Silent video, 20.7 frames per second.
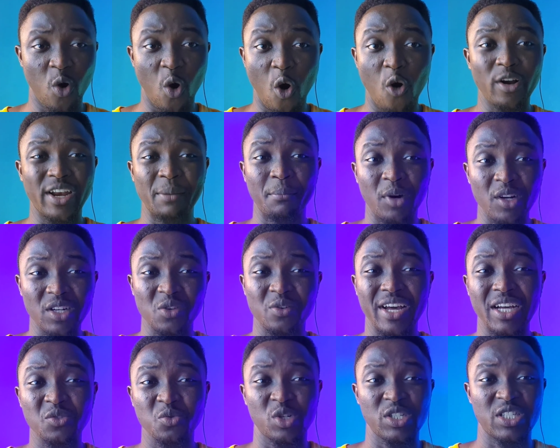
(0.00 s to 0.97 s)
or the model
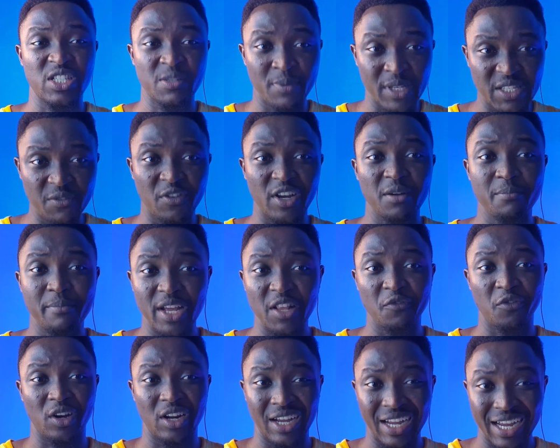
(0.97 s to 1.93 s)
that was specifically
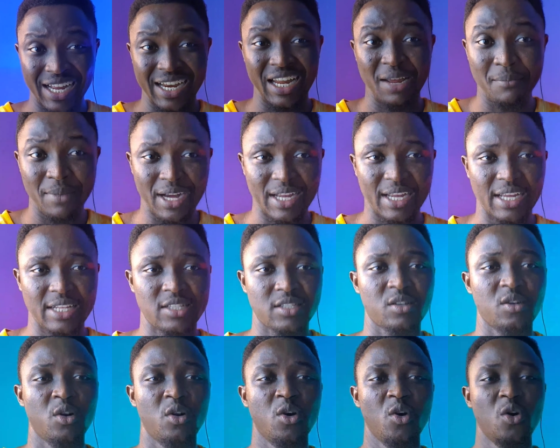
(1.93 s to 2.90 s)
meant for the Ghanaian market,
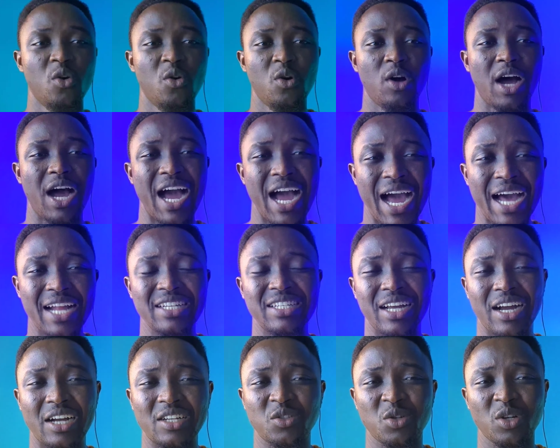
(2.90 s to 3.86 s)

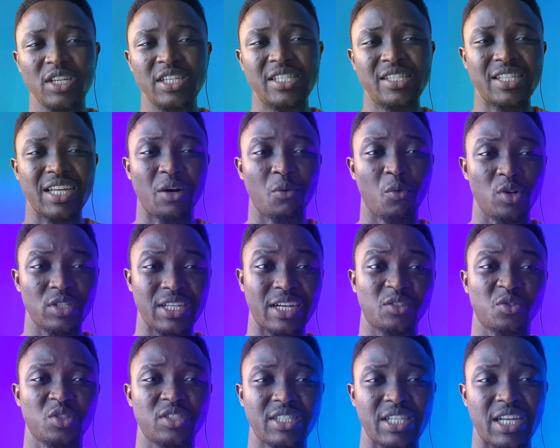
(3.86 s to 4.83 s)
was
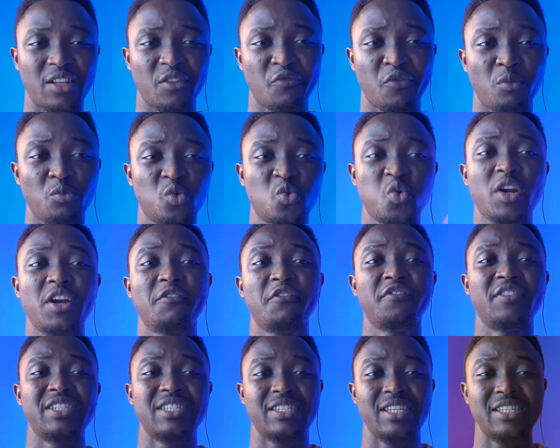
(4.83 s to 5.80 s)
actually starting from
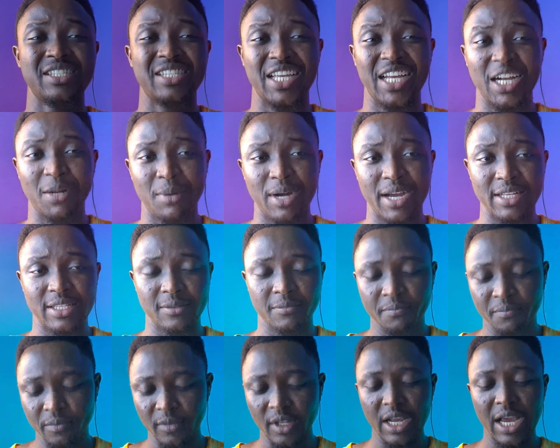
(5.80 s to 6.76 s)
256 gigabytes.
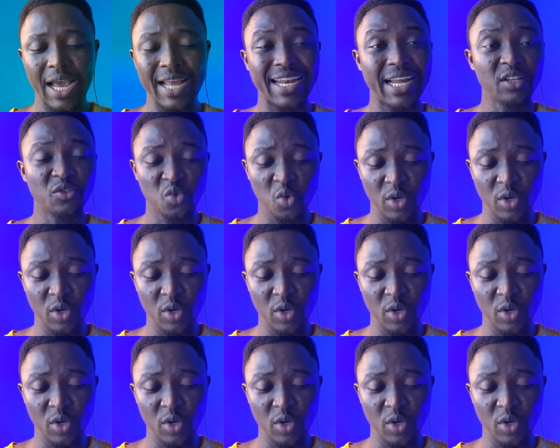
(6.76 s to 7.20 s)
And that